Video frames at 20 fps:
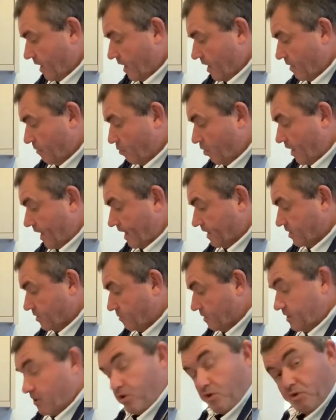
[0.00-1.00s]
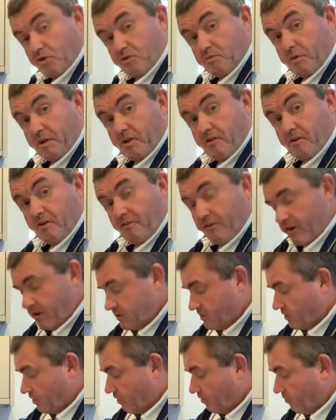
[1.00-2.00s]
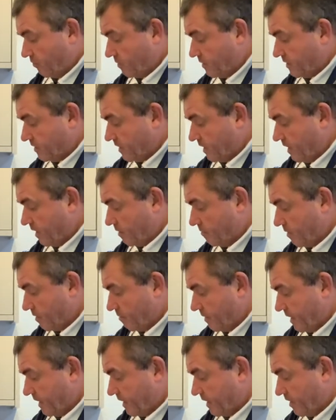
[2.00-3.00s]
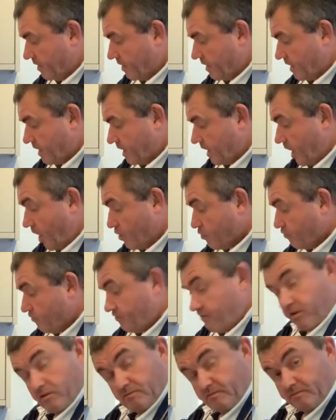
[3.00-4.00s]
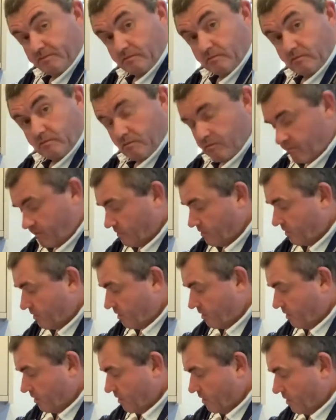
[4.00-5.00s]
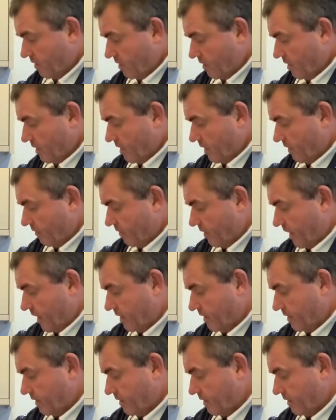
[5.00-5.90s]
what actually we do is first off we start by making like a loaf, and then